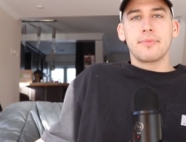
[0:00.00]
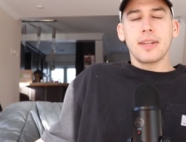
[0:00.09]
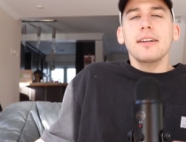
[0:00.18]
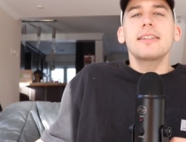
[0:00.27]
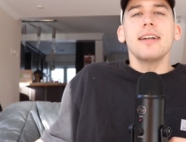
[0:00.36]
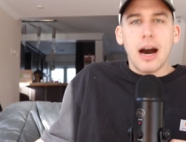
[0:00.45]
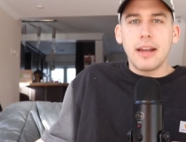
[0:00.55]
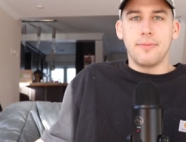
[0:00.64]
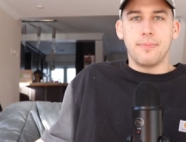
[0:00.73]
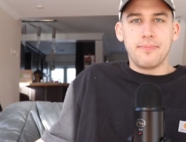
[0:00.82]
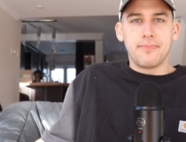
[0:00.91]
A
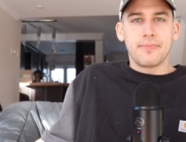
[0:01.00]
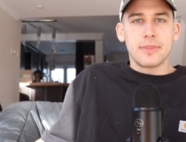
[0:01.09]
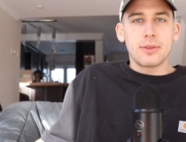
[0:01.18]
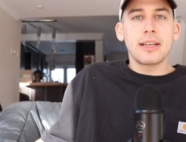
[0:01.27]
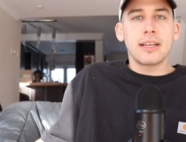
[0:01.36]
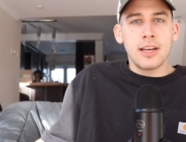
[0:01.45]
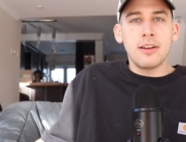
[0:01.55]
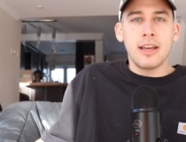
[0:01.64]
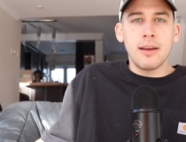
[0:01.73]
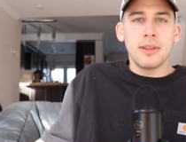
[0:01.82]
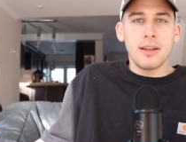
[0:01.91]
gun! So I can kill
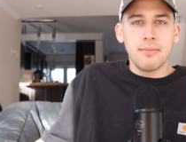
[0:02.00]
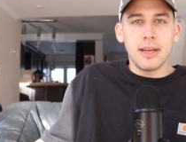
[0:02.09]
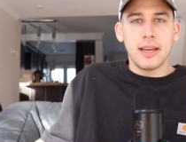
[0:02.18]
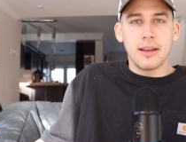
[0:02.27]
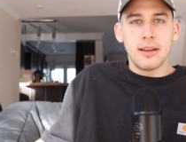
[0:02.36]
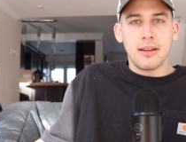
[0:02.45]
him and then me.